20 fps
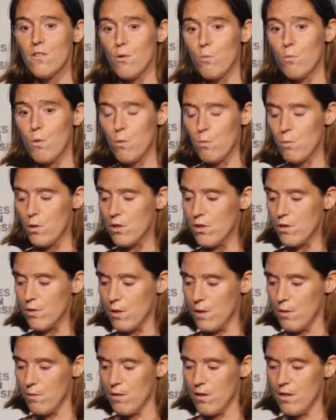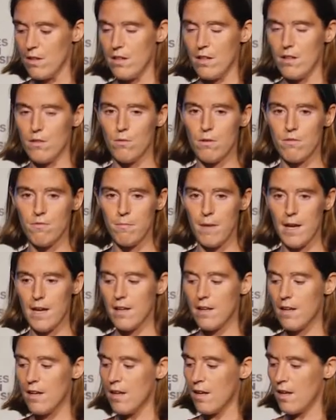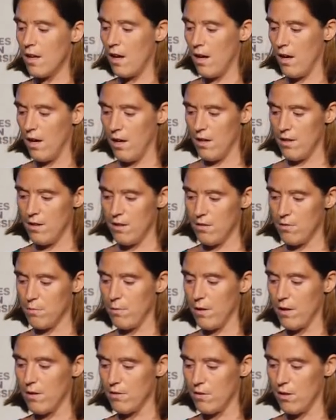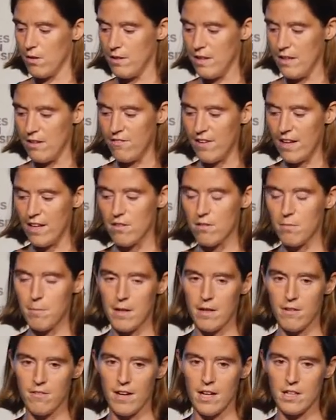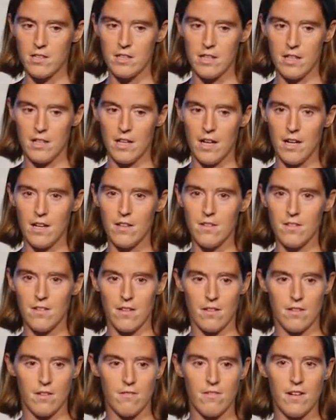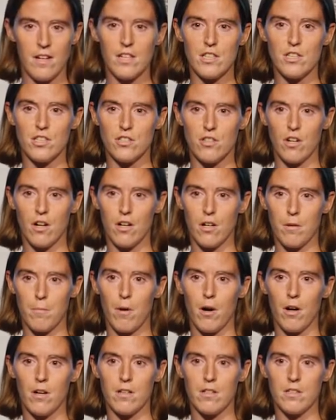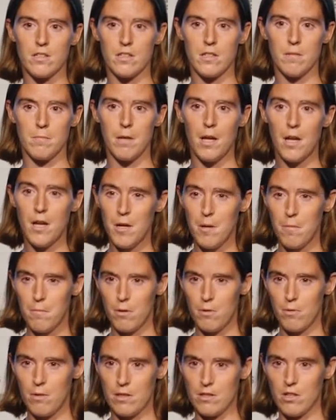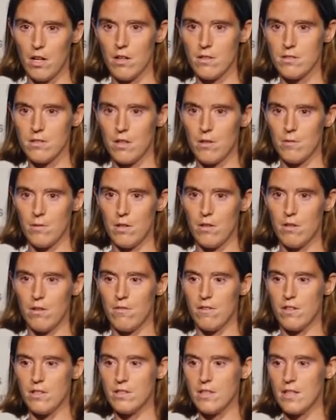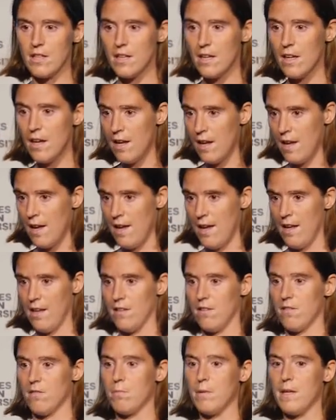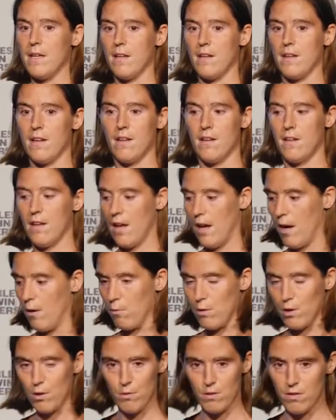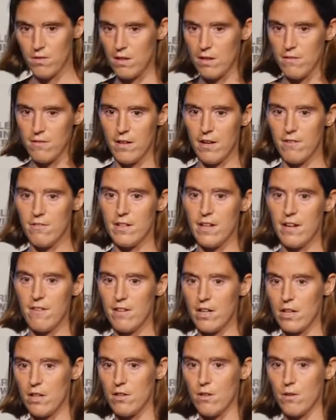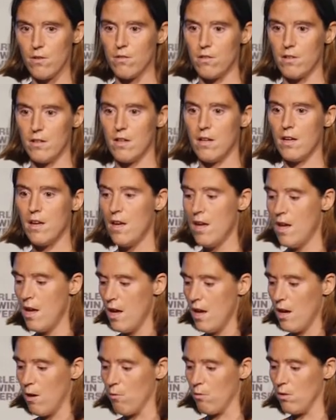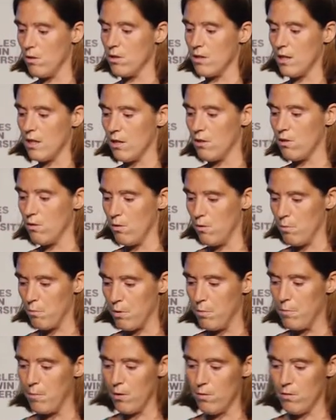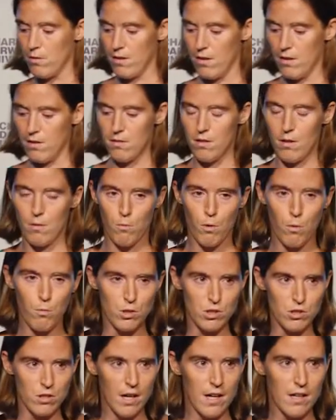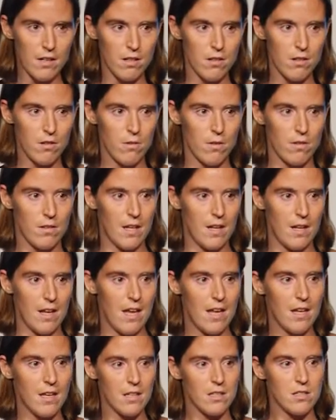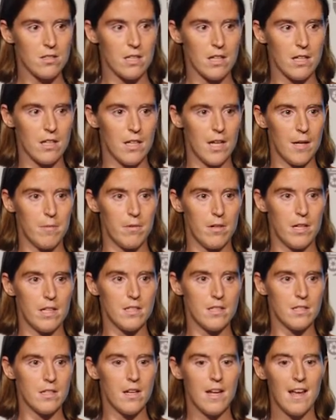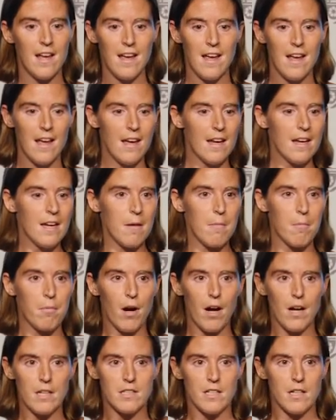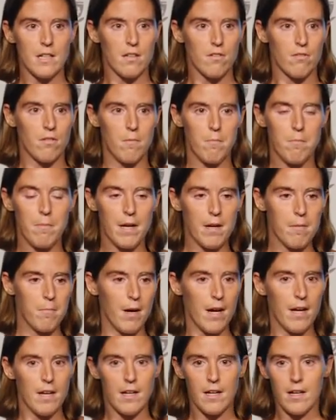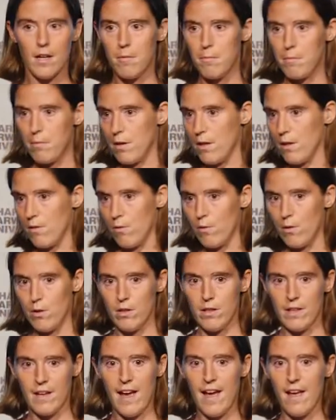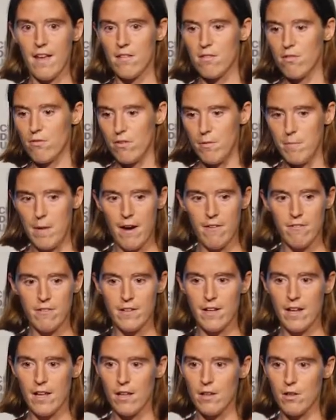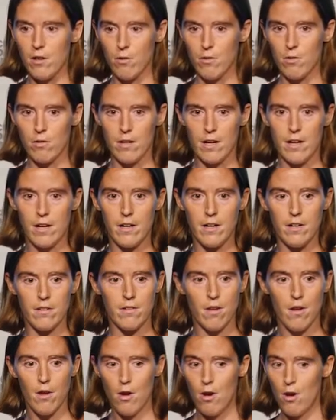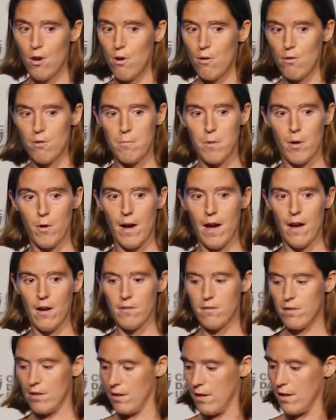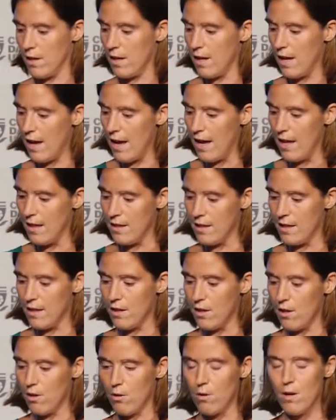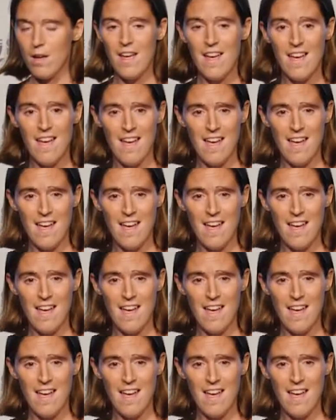So what we're doing with it is we've made this place called the Advanced Manufacturing Alliance. It's a very strong partnership between Charles Darwin University and SPEE3D. I work with Stephen every day very closely, and we're looking to promote this. And what we're trying to do is get industry collaboration, get projects from big mining companies, oil and gas, from everyday local areas, remote housing, and then go